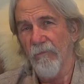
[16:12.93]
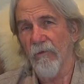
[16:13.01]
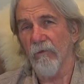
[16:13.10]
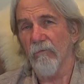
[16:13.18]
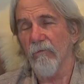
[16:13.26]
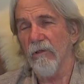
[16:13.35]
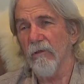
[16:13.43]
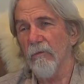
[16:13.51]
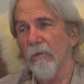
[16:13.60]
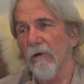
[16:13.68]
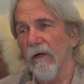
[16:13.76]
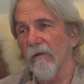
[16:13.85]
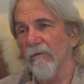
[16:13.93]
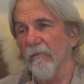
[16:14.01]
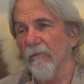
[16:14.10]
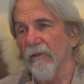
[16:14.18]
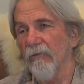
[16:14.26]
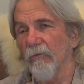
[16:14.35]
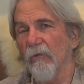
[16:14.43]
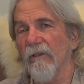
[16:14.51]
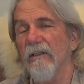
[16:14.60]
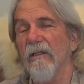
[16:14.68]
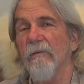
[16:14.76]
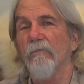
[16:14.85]
The real problem is we
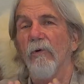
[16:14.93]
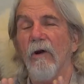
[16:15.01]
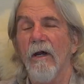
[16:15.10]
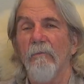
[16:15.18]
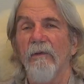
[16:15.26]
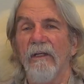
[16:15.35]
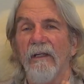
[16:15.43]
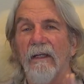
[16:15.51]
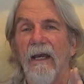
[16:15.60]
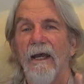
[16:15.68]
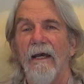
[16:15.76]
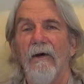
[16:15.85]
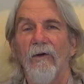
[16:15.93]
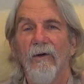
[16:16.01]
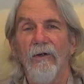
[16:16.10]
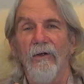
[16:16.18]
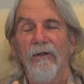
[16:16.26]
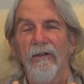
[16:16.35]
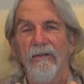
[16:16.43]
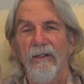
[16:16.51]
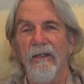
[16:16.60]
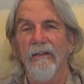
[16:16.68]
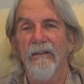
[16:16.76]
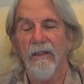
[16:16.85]
keep propping our
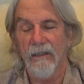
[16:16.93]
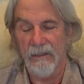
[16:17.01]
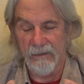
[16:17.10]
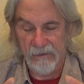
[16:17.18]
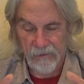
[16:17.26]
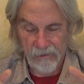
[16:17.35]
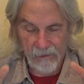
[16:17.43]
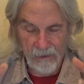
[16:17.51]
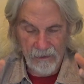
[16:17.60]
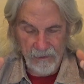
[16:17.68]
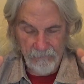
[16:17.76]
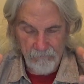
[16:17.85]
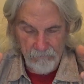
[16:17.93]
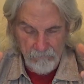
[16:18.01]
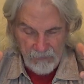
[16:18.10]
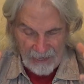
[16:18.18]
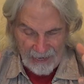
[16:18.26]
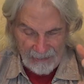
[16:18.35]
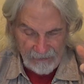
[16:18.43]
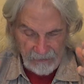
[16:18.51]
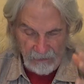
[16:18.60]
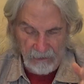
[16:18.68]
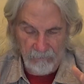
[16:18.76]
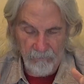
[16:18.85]
Dagons back
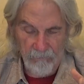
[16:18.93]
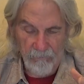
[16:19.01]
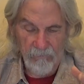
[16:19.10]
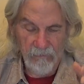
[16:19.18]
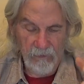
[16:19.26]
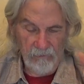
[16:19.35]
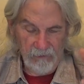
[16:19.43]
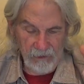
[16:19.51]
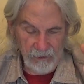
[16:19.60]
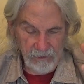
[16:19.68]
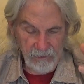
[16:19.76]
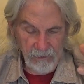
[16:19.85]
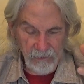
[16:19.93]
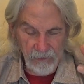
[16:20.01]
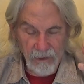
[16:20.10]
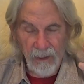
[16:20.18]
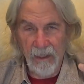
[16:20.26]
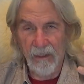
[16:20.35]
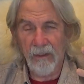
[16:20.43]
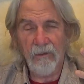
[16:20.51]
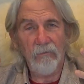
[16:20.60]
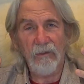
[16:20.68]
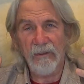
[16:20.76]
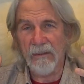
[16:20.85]
up, okay?
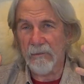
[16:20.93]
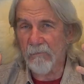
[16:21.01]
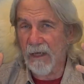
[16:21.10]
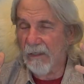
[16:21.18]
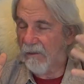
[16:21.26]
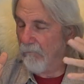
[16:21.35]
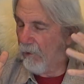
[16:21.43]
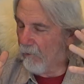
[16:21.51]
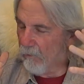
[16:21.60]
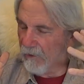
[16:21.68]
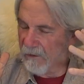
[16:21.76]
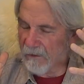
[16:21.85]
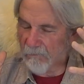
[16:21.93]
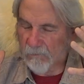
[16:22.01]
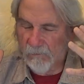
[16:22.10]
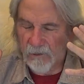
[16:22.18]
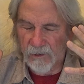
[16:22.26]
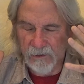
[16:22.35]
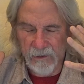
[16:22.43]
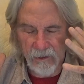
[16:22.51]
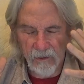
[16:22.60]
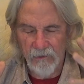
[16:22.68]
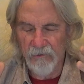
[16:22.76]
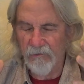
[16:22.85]
And we keep, but we keep
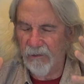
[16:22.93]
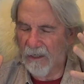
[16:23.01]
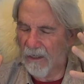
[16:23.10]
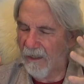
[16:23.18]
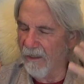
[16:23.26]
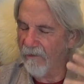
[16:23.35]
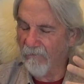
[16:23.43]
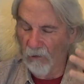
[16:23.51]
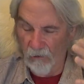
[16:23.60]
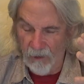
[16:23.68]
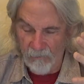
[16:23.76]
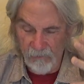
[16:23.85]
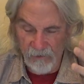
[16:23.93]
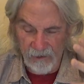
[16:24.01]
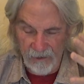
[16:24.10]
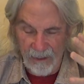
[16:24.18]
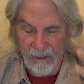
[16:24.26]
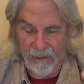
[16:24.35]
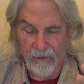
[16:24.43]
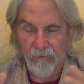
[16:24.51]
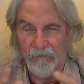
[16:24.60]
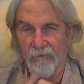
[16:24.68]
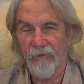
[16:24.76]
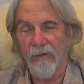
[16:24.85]
continuing to have our ups and
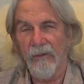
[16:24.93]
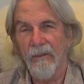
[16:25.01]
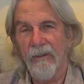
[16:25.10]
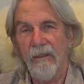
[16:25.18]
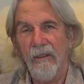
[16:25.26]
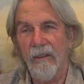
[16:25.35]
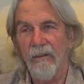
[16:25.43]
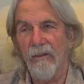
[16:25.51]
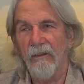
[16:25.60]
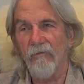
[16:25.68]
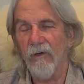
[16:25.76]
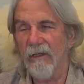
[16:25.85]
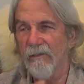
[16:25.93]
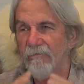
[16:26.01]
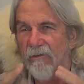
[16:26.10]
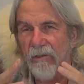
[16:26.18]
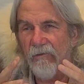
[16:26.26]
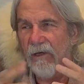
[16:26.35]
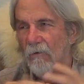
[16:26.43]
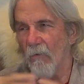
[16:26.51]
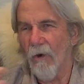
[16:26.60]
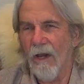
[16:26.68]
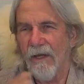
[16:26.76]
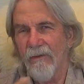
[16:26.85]
downs and trying to figure out
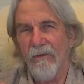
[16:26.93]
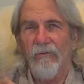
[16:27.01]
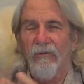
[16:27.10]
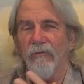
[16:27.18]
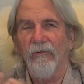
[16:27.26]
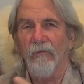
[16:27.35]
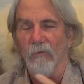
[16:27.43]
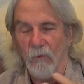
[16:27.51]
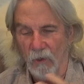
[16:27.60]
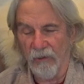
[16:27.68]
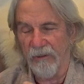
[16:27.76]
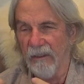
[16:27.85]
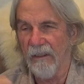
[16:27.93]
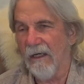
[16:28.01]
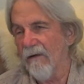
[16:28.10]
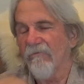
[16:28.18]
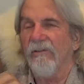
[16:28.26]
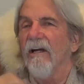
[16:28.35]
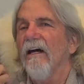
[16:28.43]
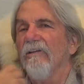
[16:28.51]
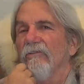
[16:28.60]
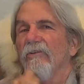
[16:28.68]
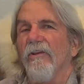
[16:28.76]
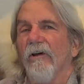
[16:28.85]
why this isn't working. And I've
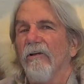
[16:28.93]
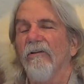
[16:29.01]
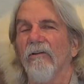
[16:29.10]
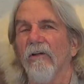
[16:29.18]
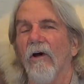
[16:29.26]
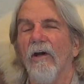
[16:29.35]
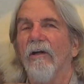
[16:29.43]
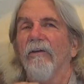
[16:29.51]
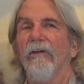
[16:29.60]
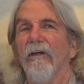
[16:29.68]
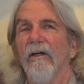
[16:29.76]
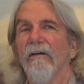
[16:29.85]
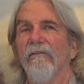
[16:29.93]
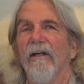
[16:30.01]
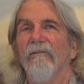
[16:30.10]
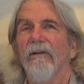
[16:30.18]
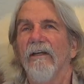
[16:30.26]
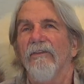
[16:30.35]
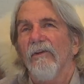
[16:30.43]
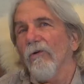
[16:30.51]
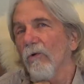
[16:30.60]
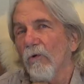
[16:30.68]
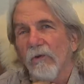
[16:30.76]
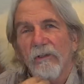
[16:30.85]
got the Ark of the Covenant, I've got the
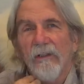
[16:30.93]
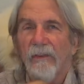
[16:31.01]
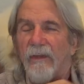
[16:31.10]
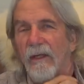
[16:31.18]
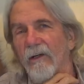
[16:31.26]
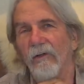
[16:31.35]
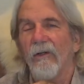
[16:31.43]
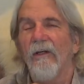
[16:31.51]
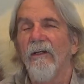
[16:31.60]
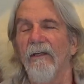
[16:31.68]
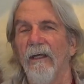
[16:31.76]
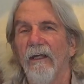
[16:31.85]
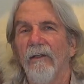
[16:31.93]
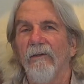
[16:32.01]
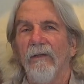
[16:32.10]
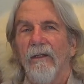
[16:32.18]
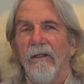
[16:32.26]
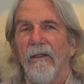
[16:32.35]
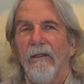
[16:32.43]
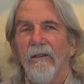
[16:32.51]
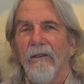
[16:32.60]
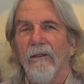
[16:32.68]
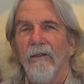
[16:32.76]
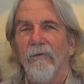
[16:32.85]
Lord in there, and
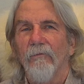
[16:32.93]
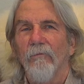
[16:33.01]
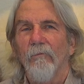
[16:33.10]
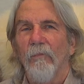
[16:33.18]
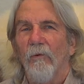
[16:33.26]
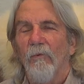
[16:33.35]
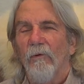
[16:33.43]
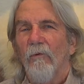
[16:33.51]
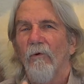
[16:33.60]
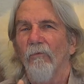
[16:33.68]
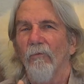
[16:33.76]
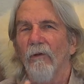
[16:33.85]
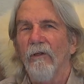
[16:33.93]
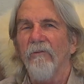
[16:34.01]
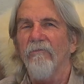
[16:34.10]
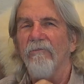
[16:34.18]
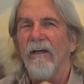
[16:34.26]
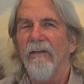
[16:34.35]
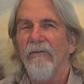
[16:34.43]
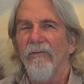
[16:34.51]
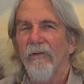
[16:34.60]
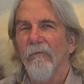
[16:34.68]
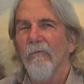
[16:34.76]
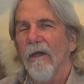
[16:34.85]
and uh, but we won't really face
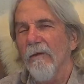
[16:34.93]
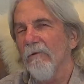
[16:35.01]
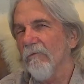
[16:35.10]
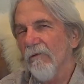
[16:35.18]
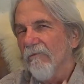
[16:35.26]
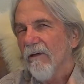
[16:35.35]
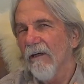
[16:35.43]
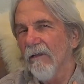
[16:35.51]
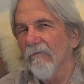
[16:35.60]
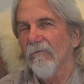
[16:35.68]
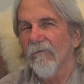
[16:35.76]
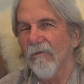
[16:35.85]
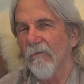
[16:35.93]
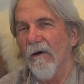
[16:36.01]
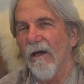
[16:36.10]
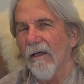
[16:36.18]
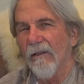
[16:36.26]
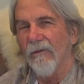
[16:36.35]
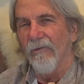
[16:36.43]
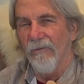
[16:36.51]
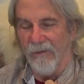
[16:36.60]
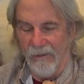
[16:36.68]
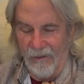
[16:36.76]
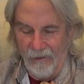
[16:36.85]
that maybe we've got some idols
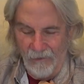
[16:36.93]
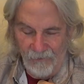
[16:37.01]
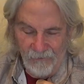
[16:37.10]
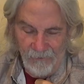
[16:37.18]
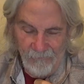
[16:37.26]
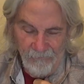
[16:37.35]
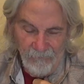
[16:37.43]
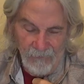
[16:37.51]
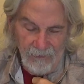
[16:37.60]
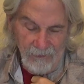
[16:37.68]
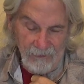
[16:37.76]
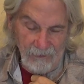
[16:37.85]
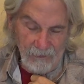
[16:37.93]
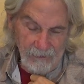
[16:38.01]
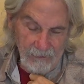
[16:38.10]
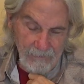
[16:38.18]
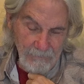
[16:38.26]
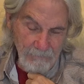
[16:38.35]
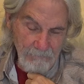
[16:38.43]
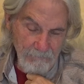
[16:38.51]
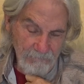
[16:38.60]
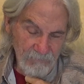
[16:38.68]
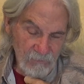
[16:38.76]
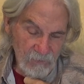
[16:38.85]
in there um,
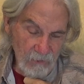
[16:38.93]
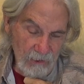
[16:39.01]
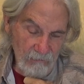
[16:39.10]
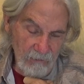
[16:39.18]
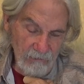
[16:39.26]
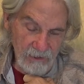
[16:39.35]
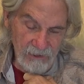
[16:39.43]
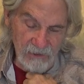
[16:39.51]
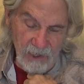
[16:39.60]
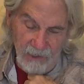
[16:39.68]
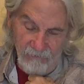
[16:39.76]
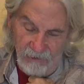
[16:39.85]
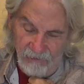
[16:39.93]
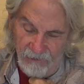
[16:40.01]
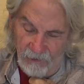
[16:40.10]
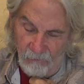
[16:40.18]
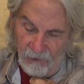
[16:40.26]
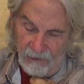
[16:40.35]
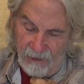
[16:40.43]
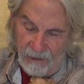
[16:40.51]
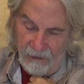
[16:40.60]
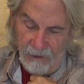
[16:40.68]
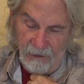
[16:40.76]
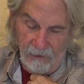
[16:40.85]
so I wrote, It's obvious that when
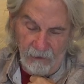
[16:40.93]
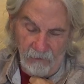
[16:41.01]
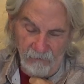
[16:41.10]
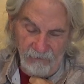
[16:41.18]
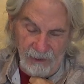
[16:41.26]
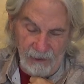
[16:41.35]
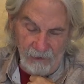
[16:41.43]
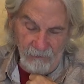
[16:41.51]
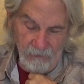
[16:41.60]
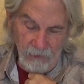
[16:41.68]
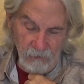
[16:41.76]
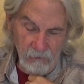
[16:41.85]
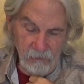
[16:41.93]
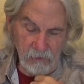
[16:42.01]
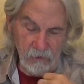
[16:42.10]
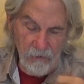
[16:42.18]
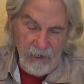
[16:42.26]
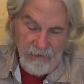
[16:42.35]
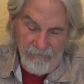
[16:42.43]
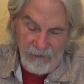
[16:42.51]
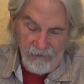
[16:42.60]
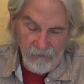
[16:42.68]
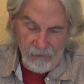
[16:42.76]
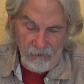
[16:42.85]
Dagon goes down, those who have
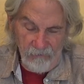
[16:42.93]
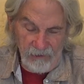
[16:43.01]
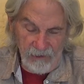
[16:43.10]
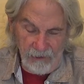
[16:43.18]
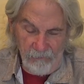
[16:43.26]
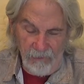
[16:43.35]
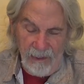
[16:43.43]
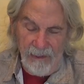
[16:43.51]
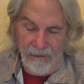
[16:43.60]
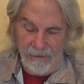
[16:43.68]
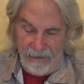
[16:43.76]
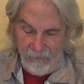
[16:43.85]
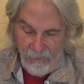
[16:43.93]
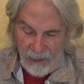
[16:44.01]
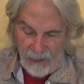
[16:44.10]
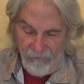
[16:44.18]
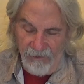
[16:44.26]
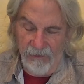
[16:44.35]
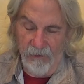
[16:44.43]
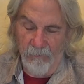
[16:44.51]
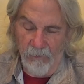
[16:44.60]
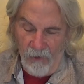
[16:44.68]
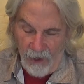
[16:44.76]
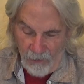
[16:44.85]
enthroned him keep having to
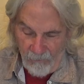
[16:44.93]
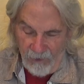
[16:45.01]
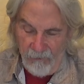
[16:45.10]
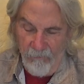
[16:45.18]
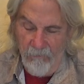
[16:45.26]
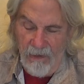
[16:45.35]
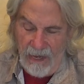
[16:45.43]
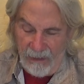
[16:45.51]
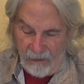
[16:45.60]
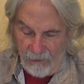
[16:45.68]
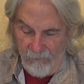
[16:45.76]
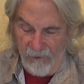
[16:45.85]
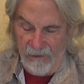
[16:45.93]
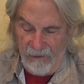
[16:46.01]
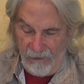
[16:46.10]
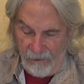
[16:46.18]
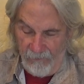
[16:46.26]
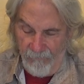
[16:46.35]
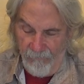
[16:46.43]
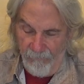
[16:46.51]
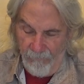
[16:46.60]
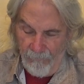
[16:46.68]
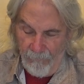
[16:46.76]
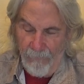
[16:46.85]
prop him back up again.
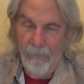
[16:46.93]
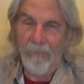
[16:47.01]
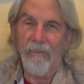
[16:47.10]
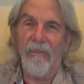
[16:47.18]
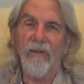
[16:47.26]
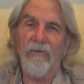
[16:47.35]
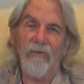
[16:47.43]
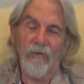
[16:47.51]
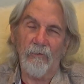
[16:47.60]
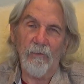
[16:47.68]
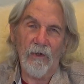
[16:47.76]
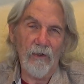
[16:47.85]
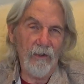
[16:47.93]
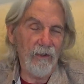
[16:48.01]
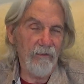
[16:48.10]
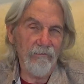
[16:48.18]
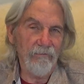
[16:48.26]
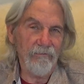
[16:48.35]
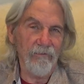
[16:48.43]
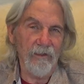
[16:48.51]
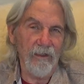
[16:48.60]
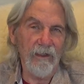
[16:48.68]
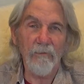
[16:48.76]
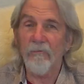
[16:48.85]
This is part of the
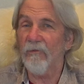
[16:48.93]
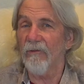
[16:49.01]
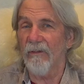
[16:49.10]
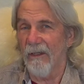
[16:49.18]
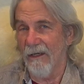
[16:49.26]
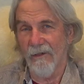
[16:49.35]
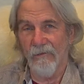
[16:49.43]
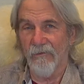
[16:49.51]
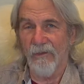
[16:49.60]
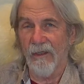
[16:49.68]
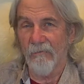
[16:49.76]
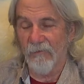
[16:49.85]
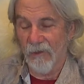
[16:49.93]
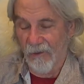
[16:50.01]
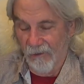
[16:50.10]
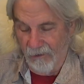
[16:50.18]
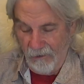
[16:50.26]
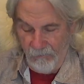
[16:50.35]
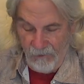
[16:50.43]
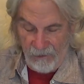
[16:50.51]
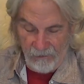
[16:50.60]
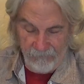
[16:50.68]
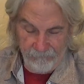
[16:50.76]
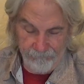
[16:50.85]
ups and downs that I'm talking about.